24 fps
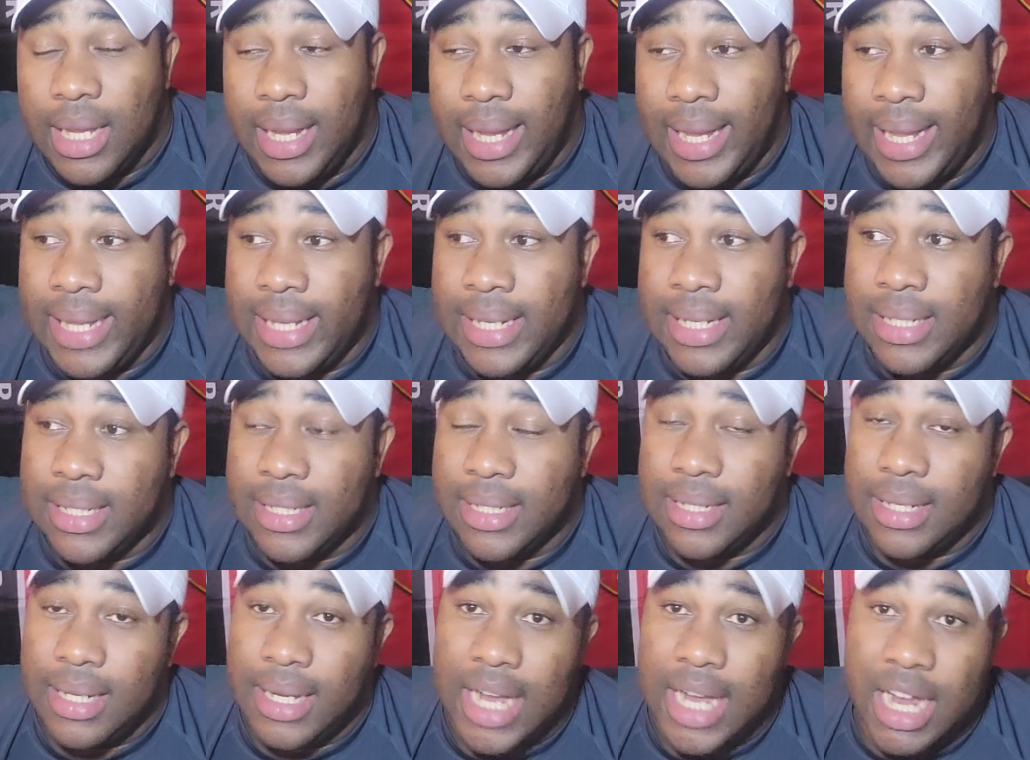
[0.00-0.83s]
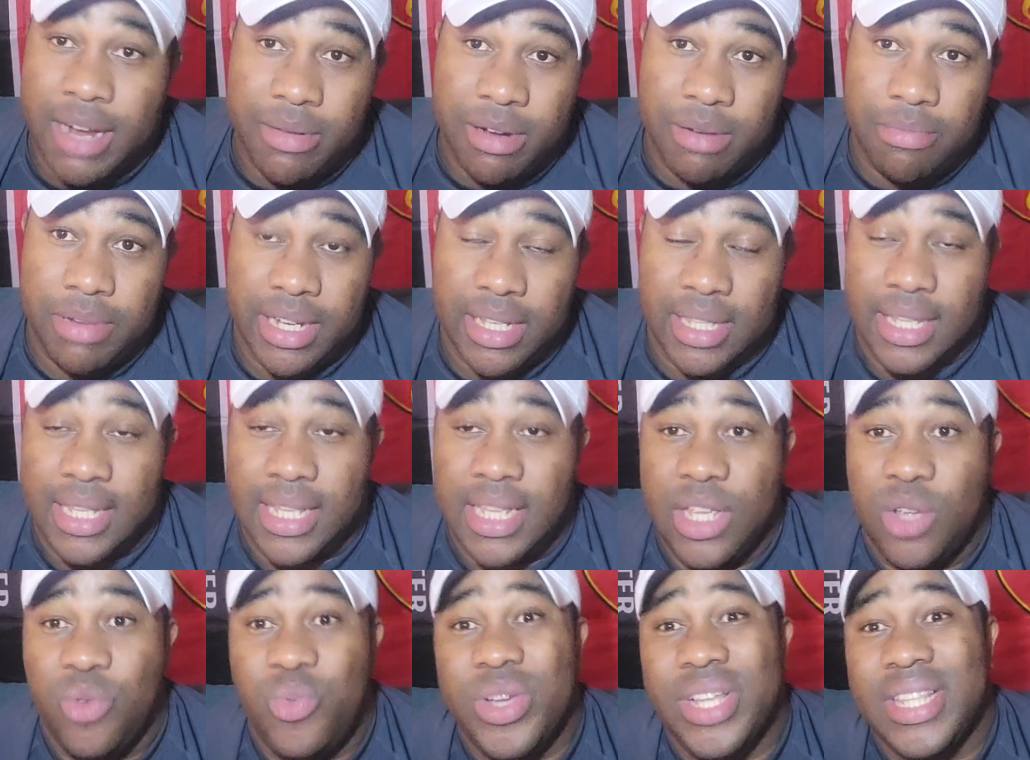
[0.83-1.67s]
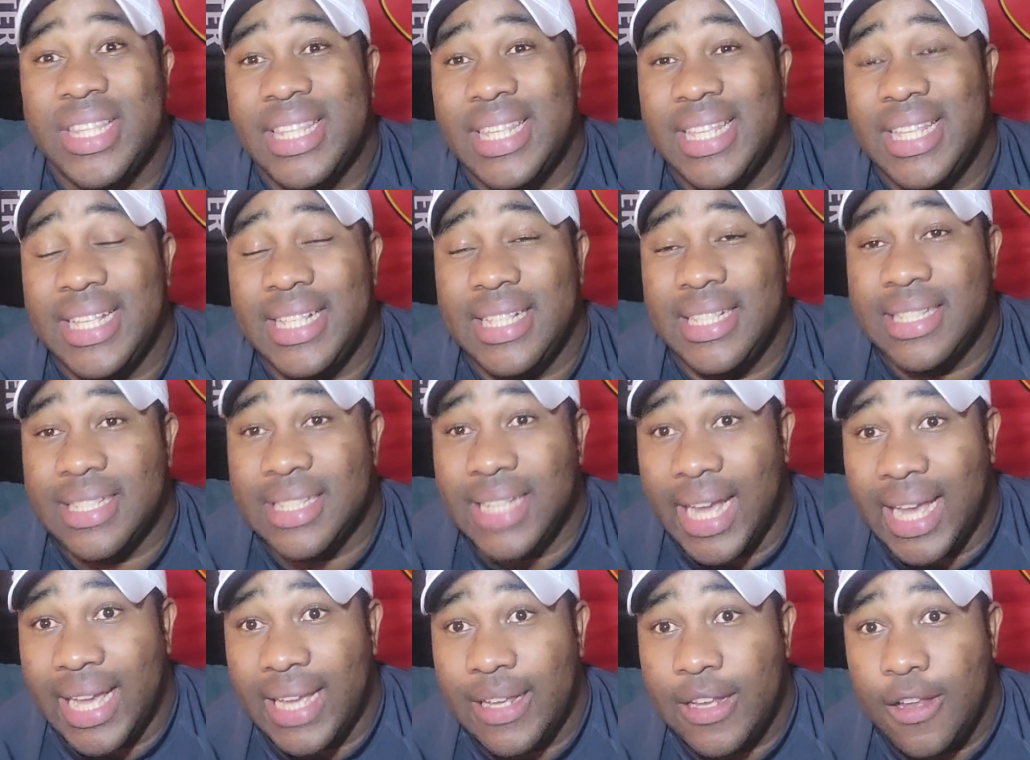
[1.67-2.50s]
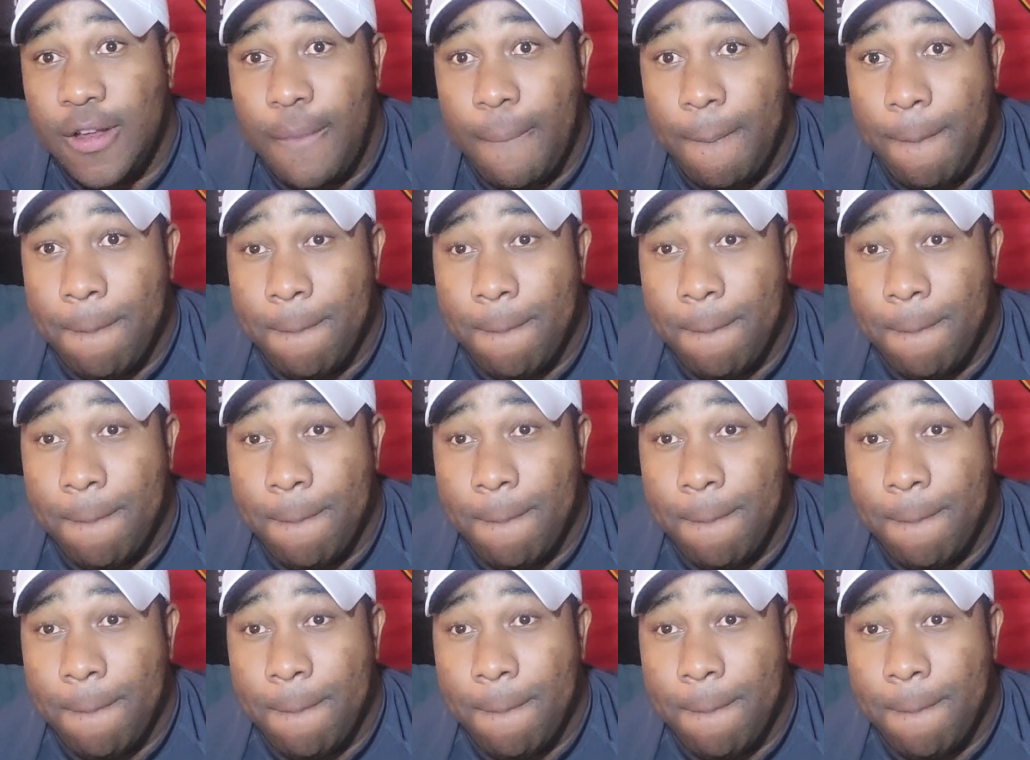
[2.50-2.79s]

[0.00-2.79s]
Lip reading: And Amrabat, he went inside.